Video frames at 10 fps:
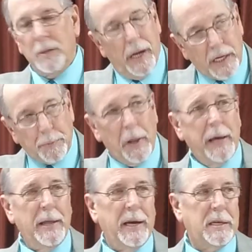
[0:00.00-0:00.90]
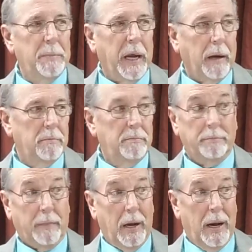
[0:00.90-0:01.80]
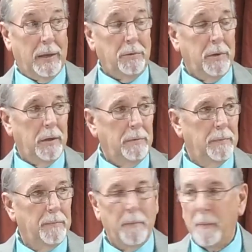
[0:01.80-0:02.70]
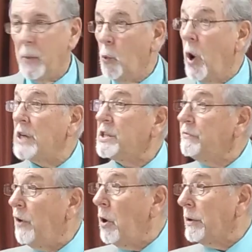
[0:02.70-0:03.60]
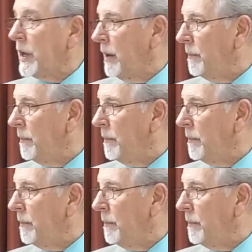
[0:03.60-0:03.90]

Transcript: Explain that to me. I don't know. Wasn't for them.